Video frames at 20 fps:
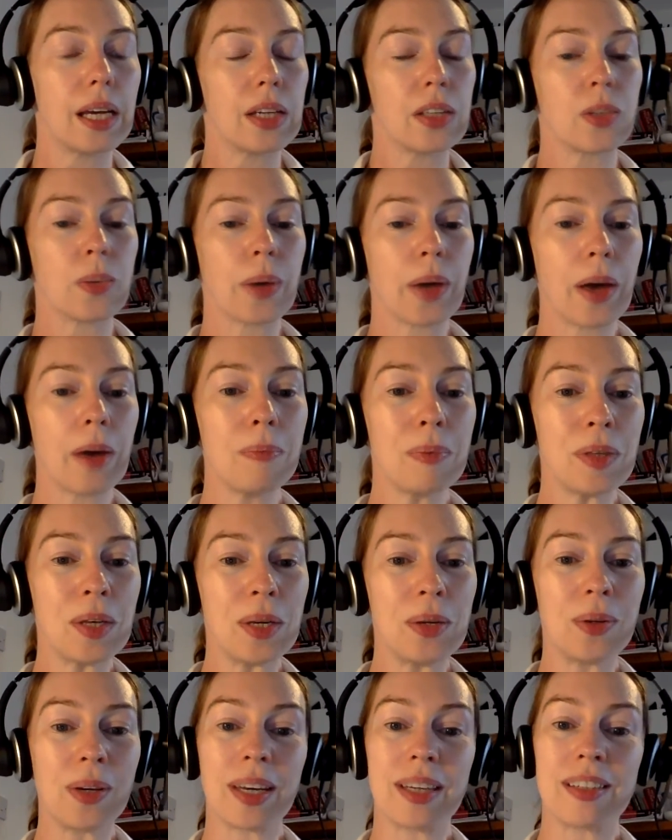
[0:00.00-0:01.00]
So I hope that
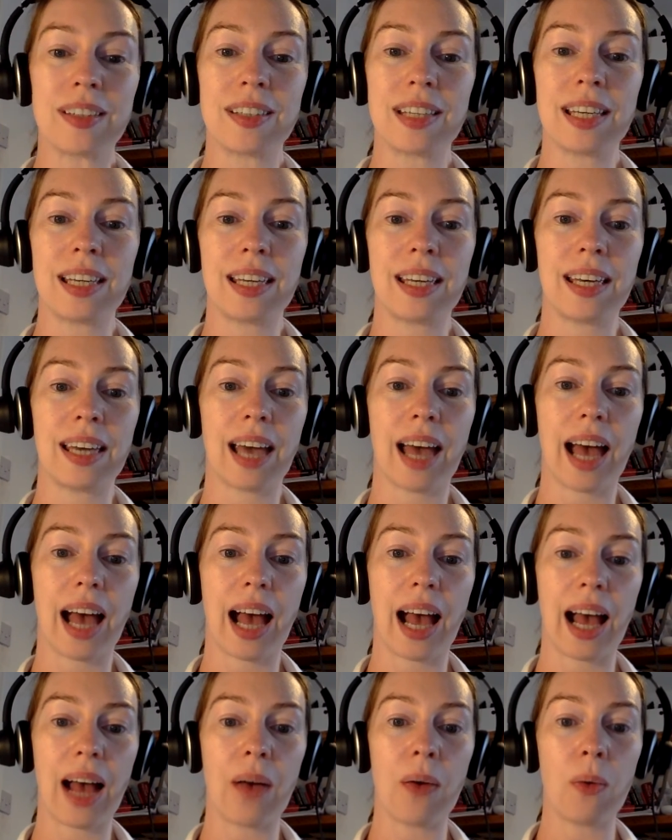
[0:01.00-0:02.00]
you can see
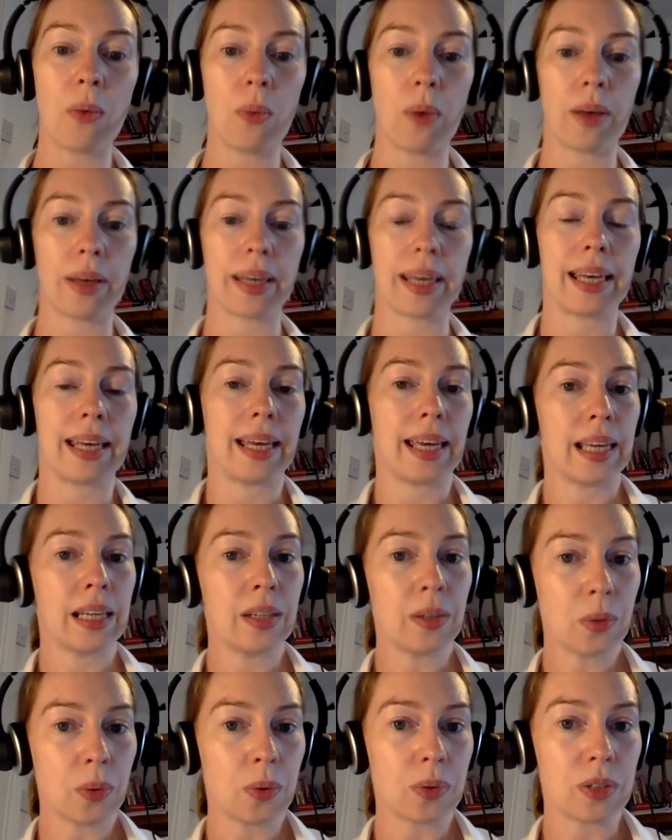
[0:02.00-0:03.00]
how working
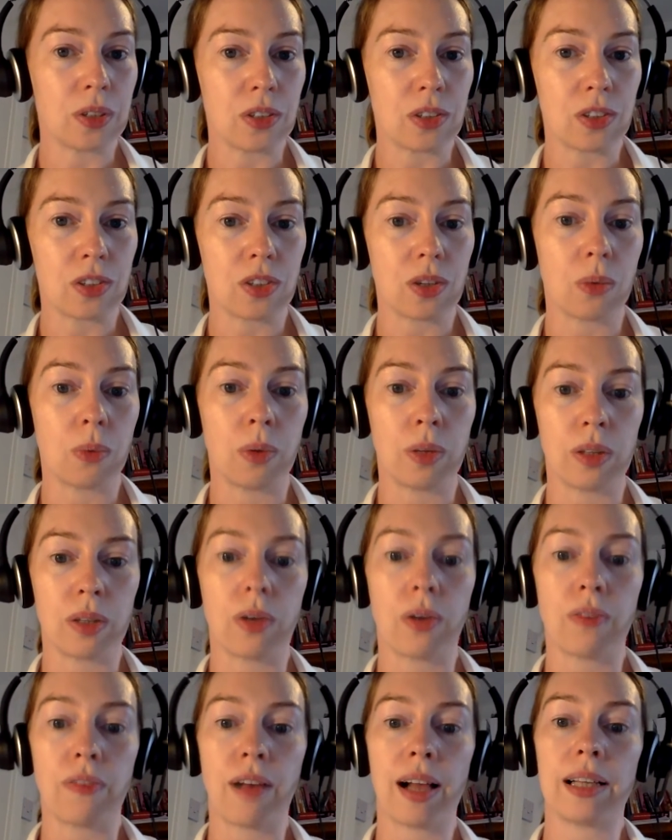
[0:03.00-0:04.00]
in accordance with
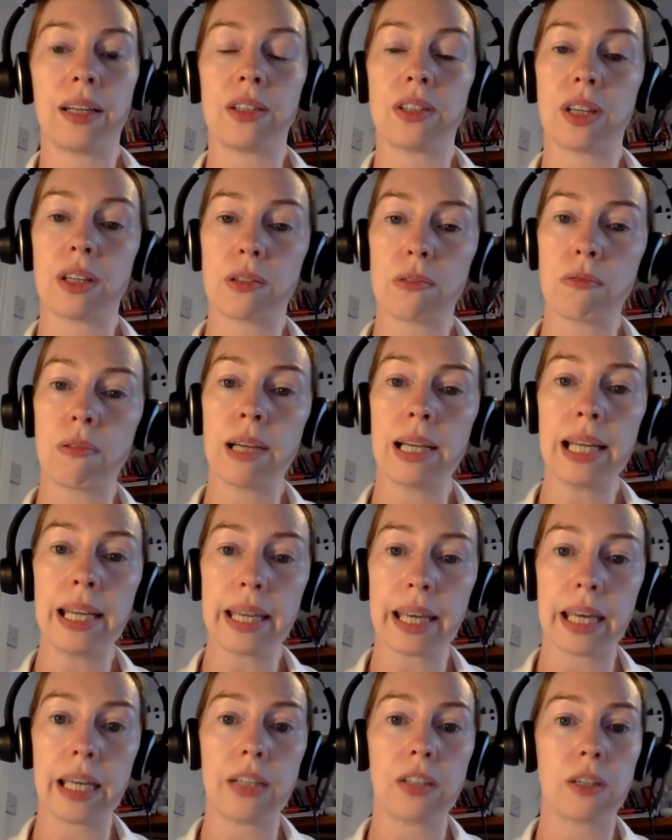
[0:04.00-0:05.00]
your values is really
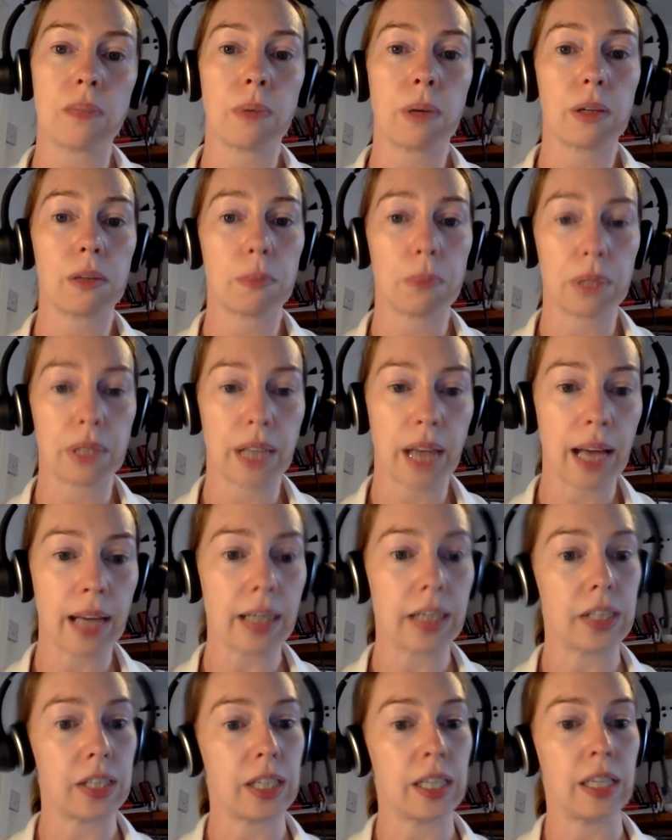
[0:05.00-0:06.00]
key to both
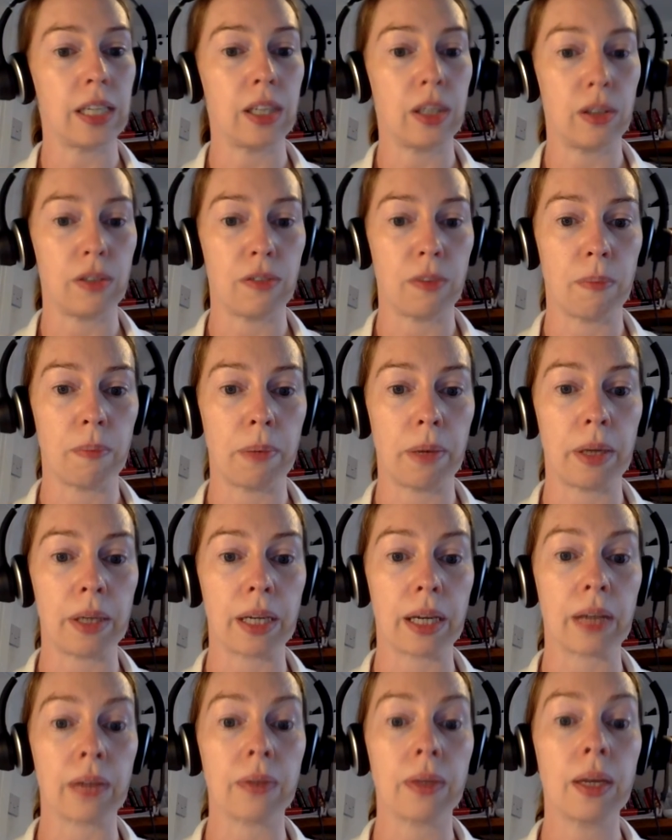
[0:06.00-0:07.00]
protecting you from
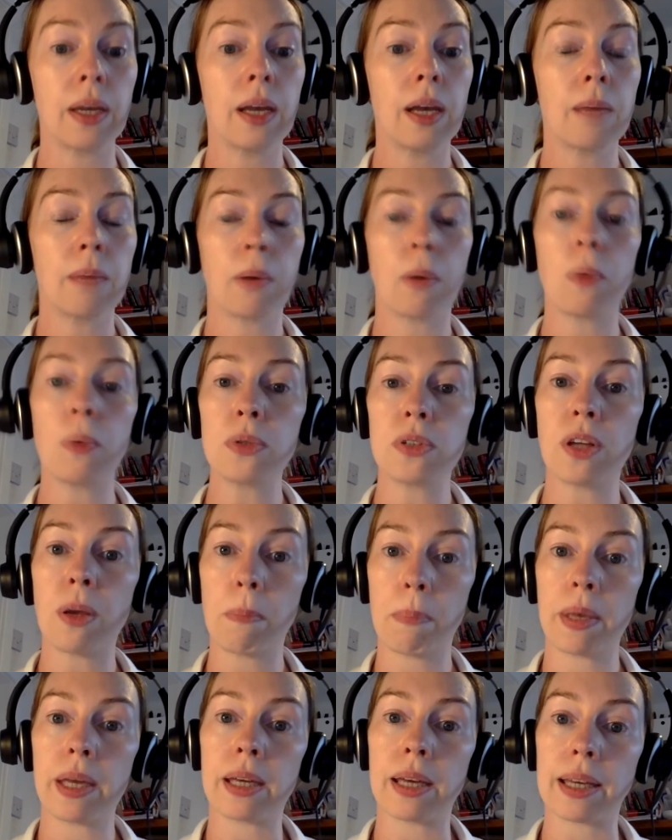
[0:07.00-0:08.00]
burnout, but also
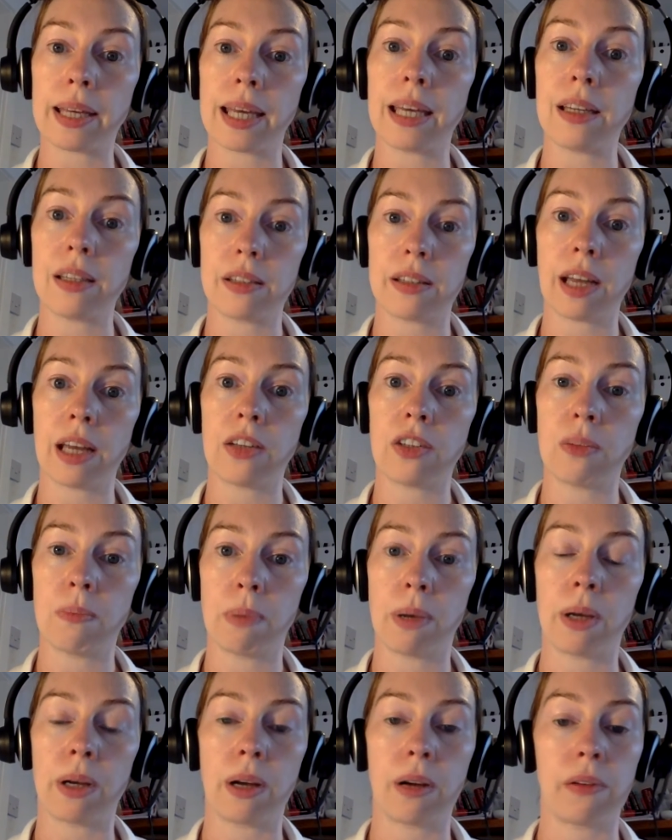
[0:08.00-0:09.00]
being a key stage in
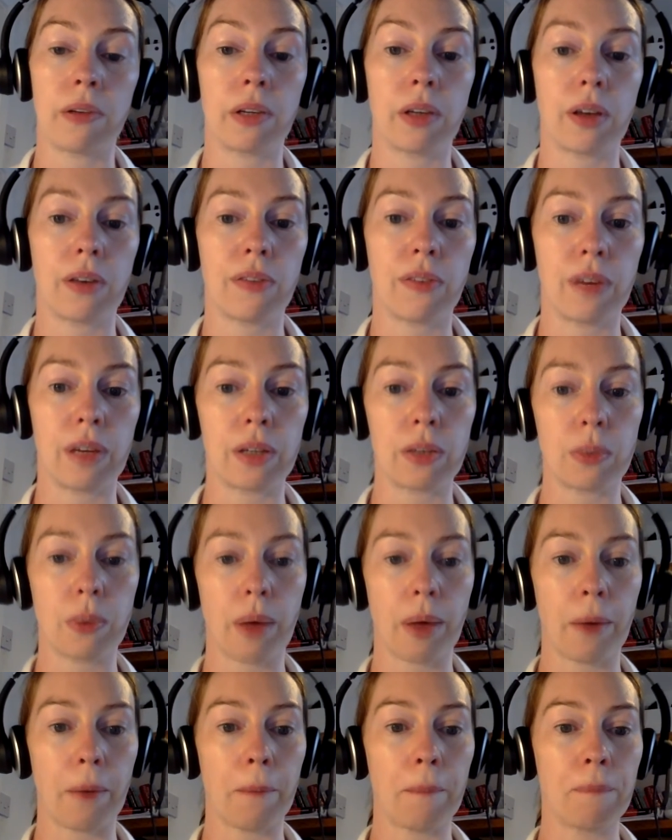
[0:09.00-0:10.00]
burnout recovery as
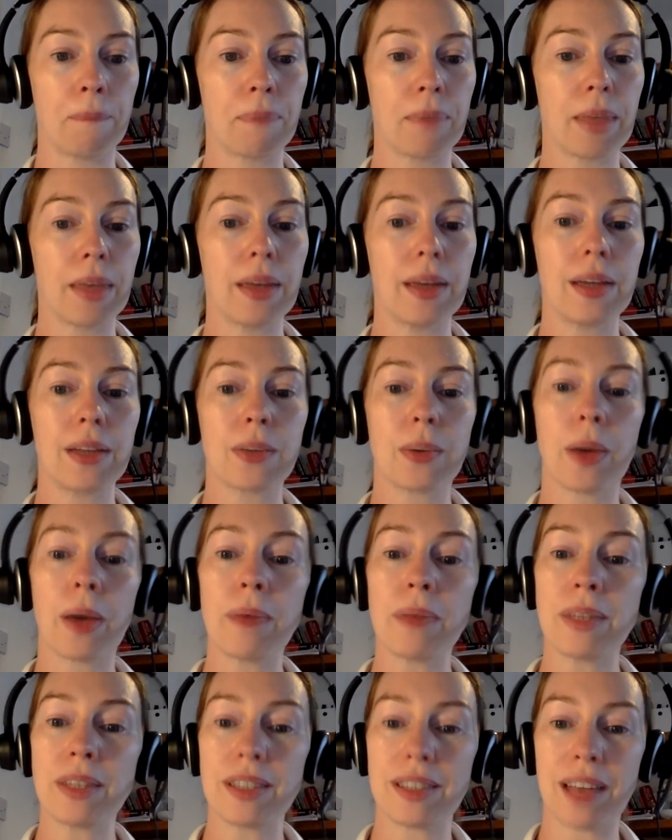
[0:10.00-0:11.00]
well. So I
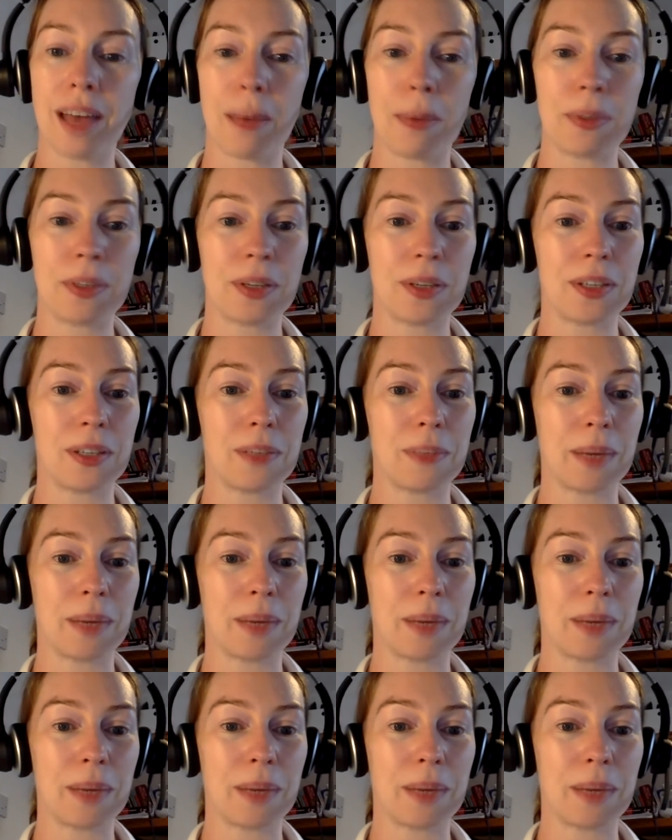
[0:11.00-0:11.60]
hope that this episode has